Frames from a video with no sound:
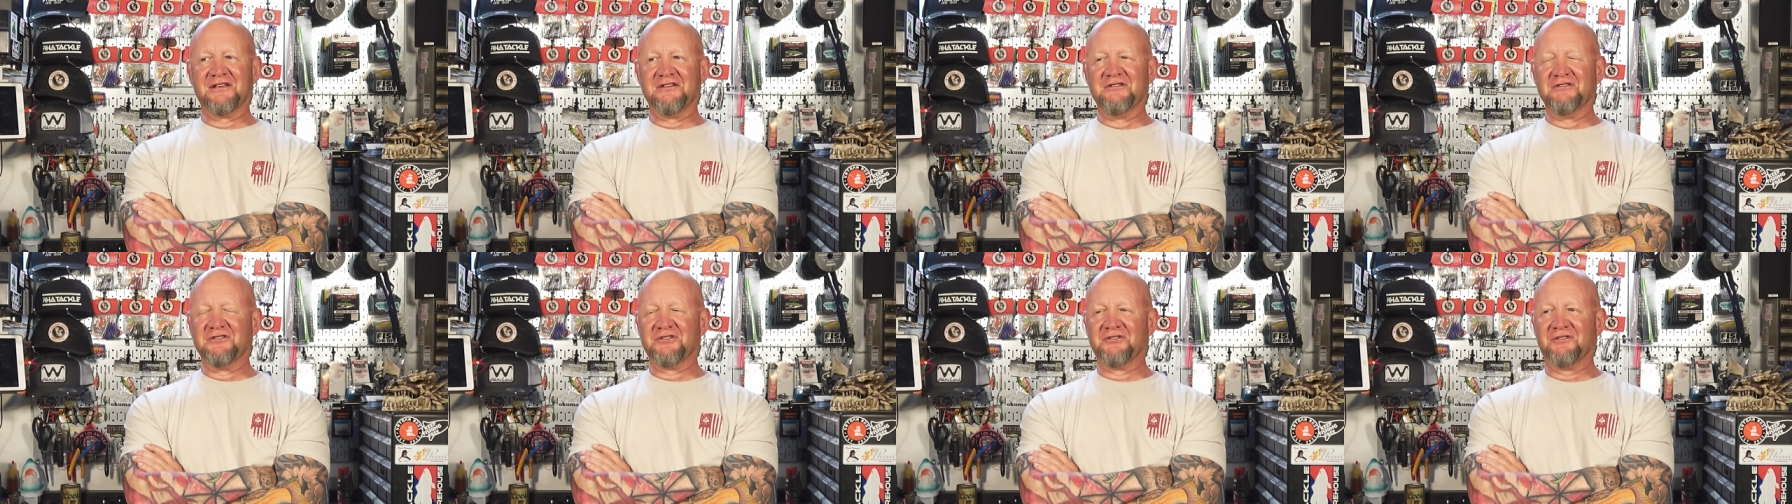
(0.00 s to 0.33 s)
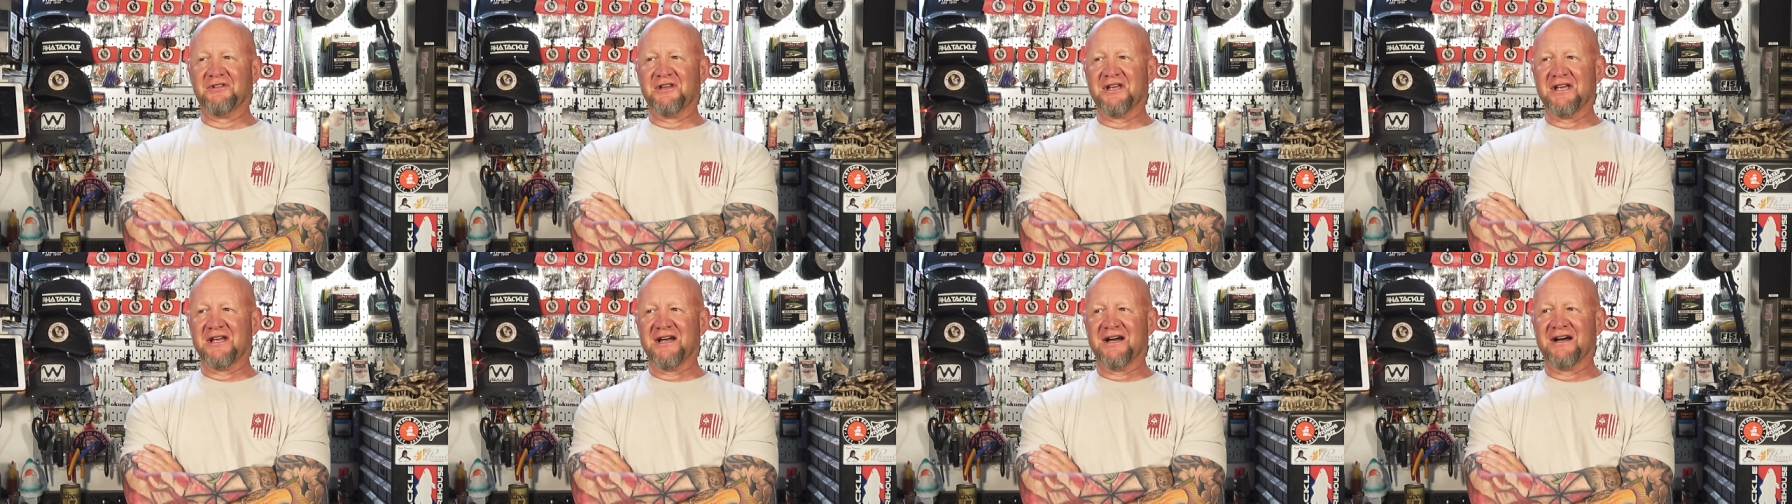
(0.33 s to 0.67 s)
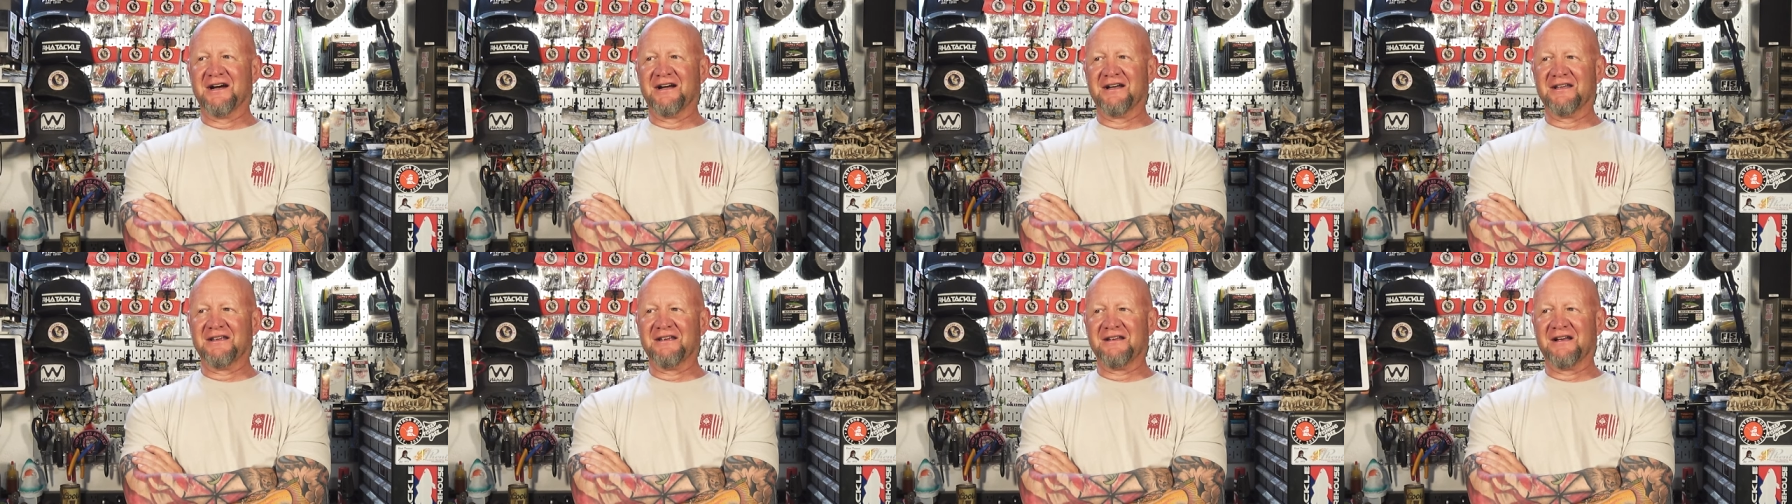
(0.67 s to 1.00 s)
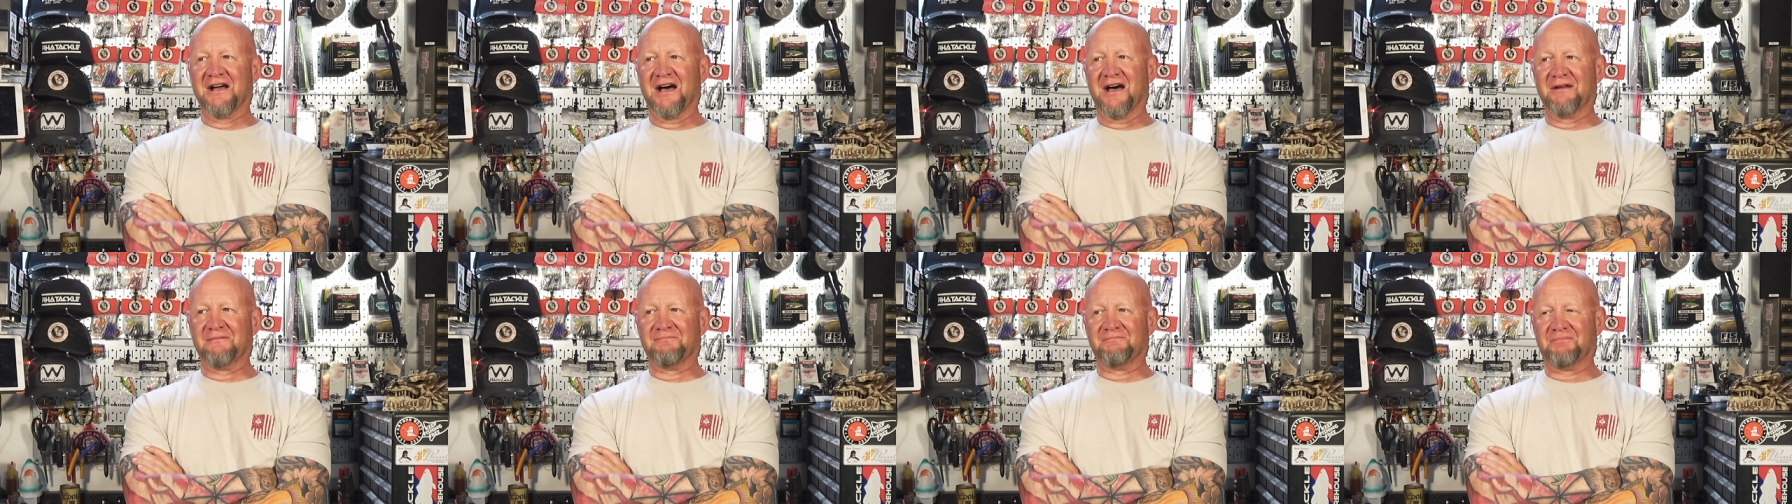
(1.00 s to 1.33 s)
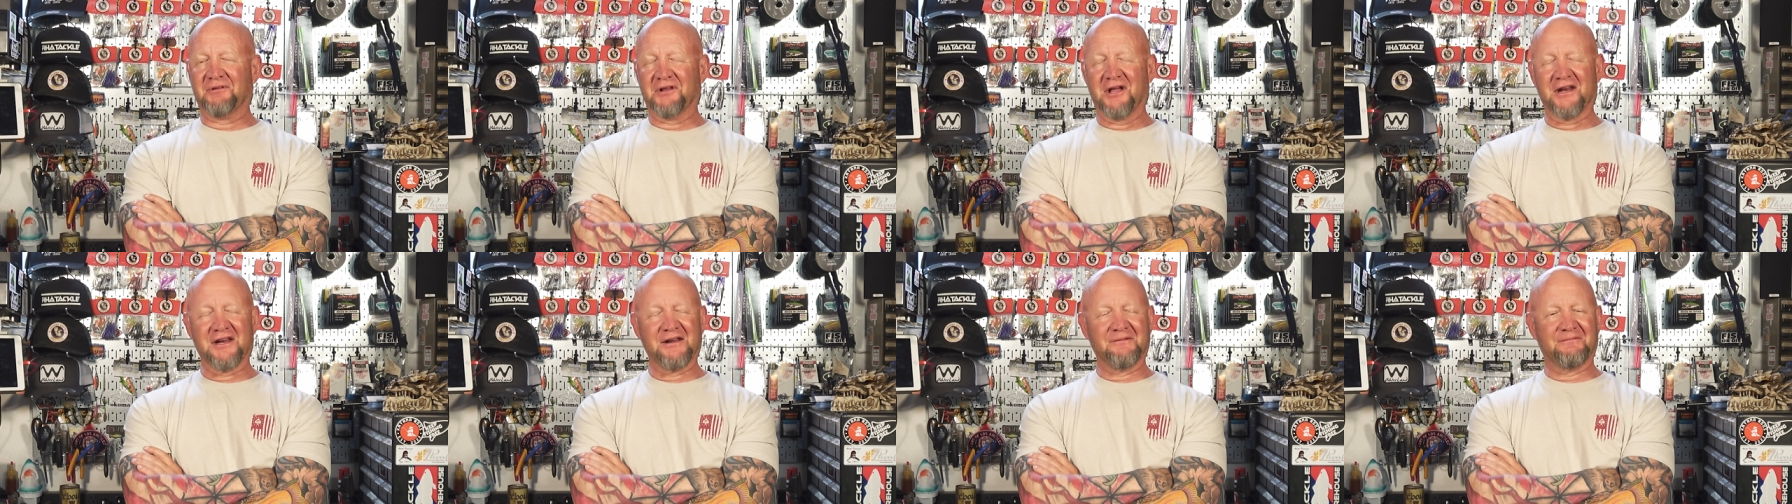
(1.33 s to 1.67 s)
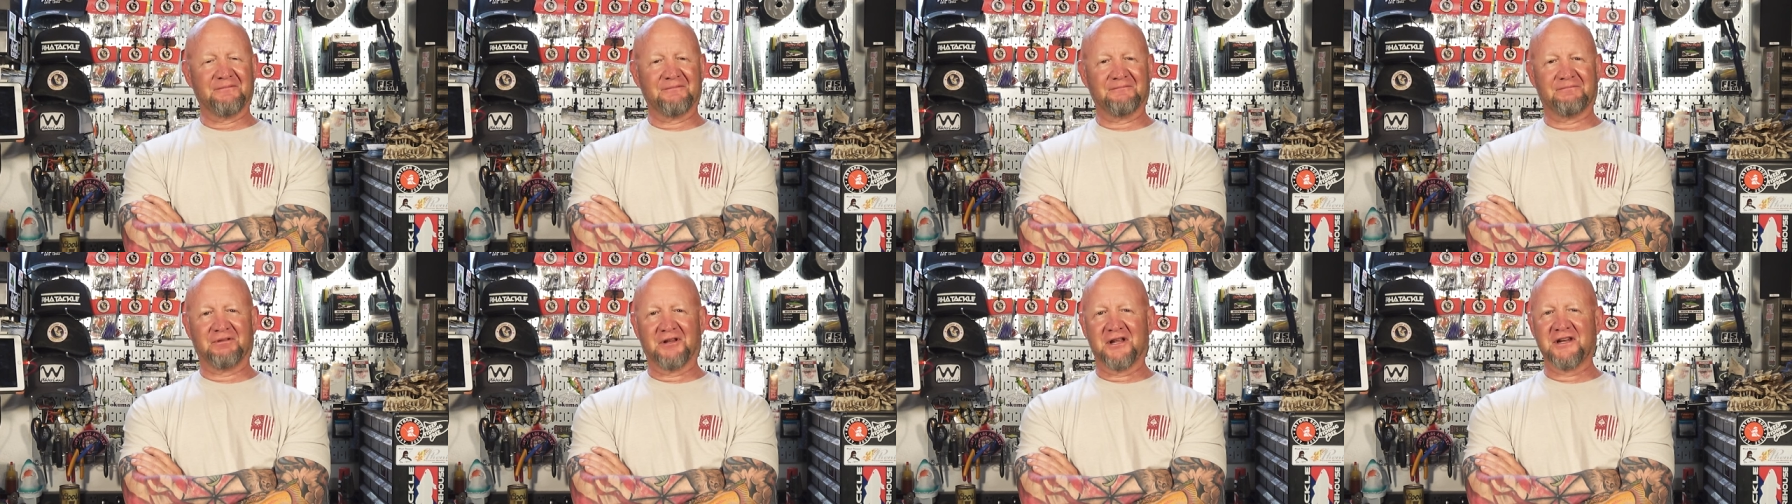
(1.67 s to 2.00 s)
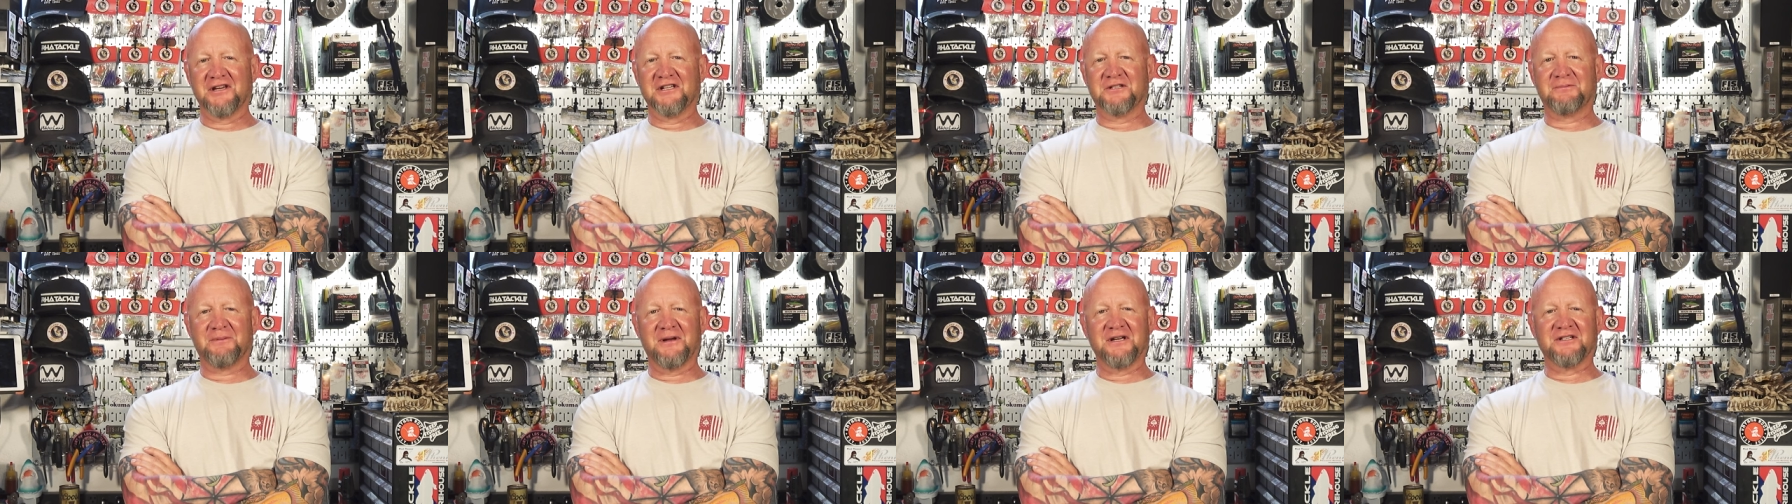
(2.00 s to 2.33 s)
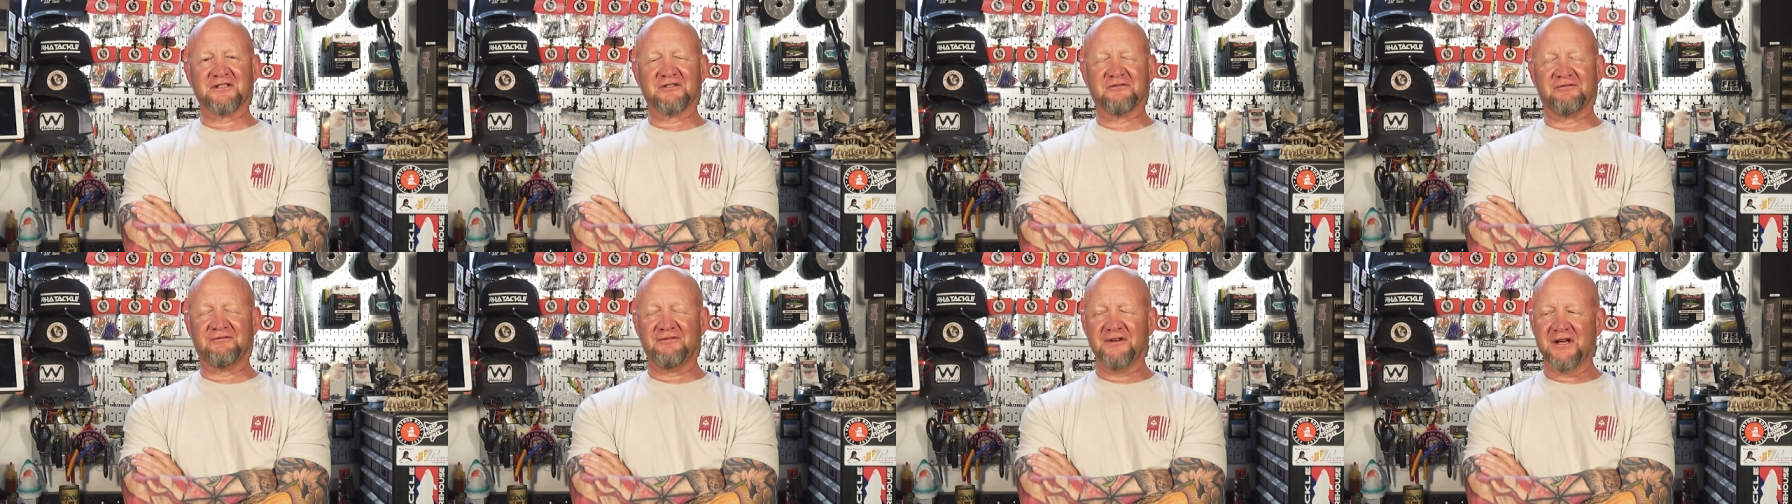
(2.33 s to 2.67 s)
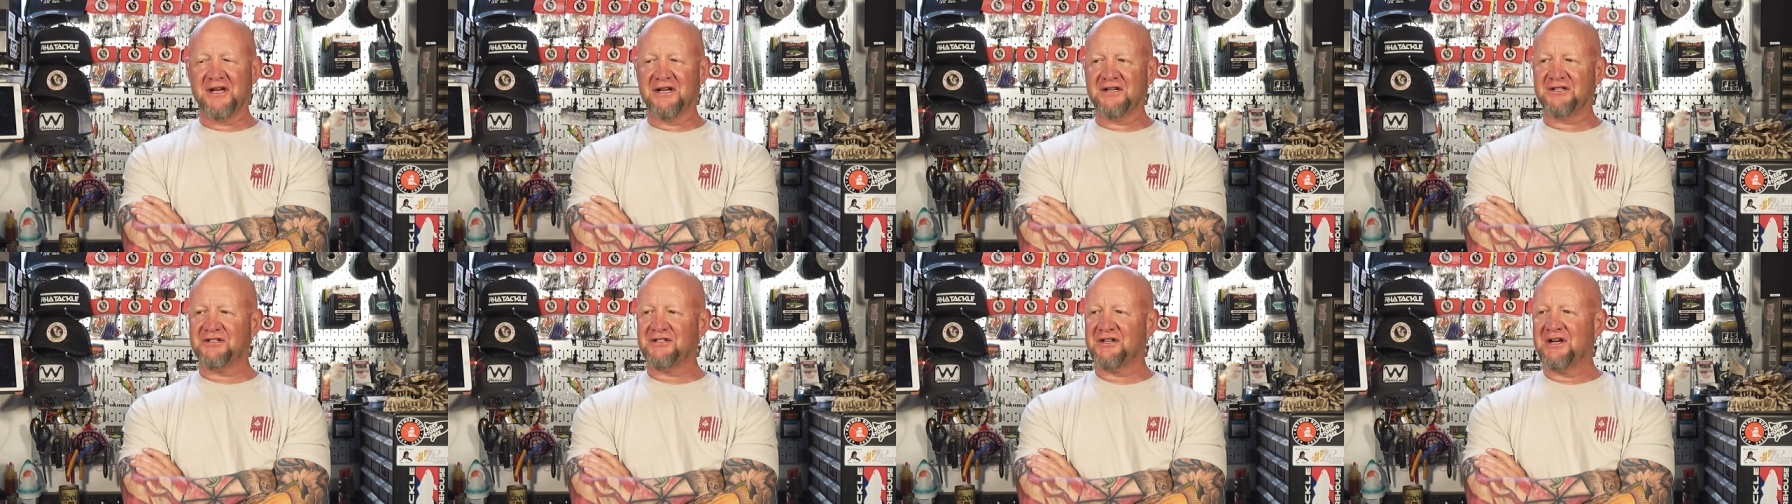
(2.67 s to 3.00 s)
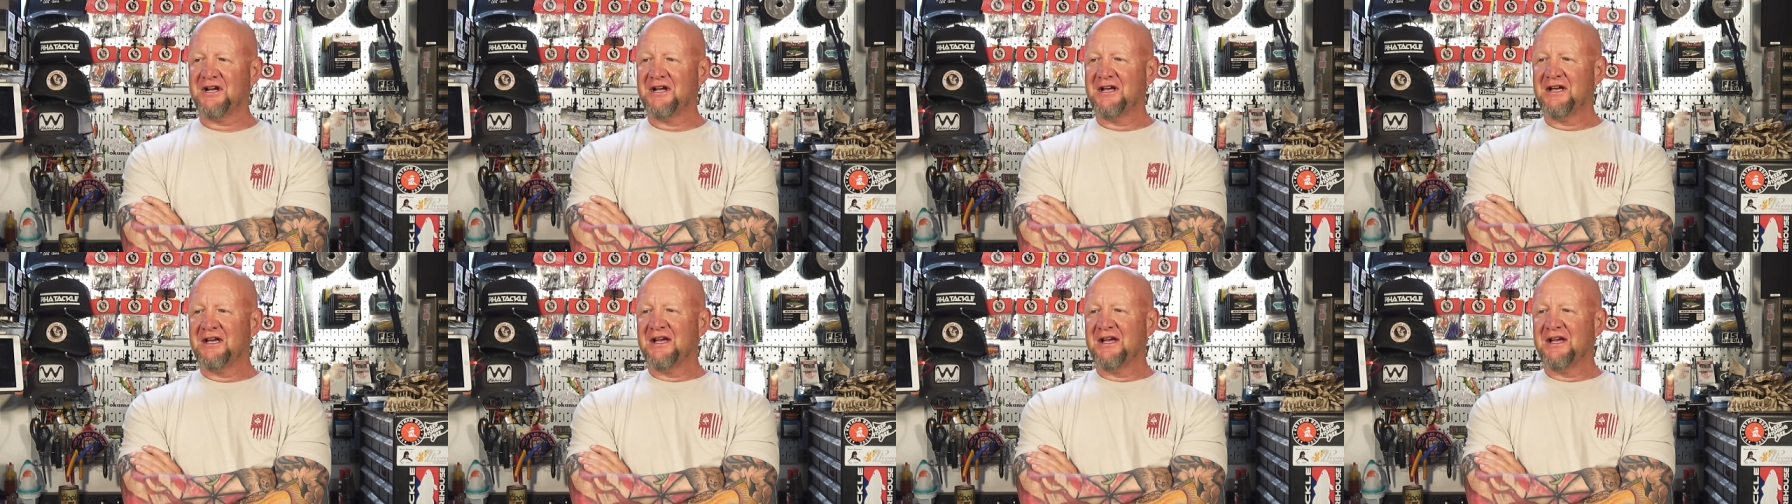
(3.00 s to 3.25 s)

usually you got plenty plenty of space to fish